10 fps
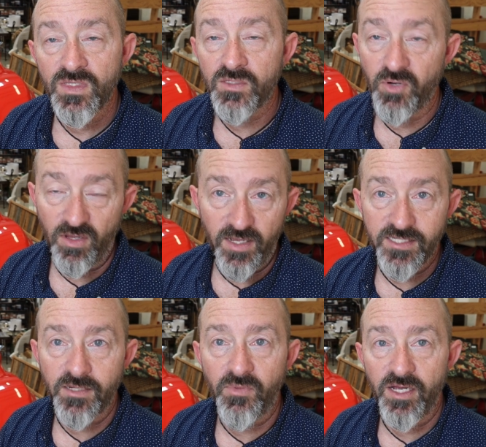To put a
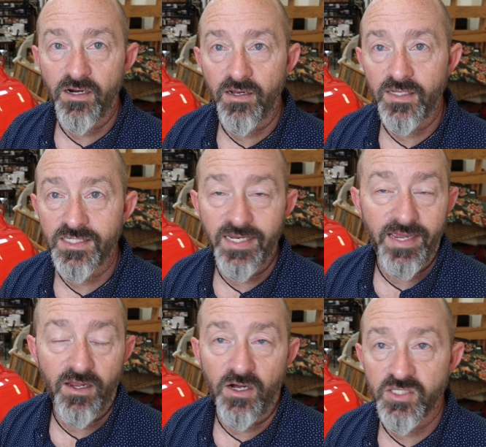license plate on it
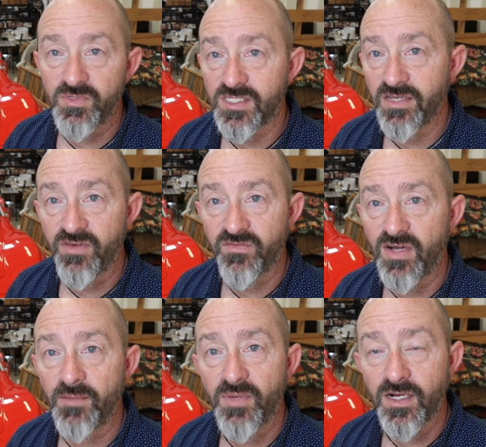today cost me
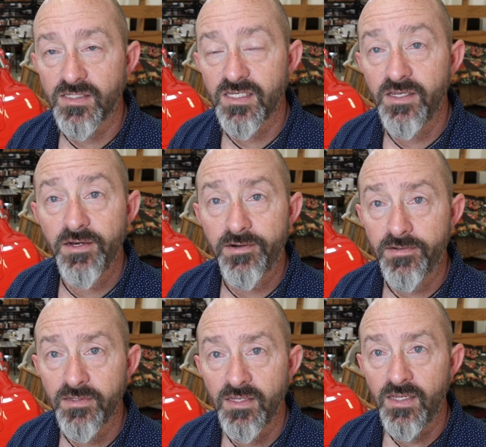75 bucks a year.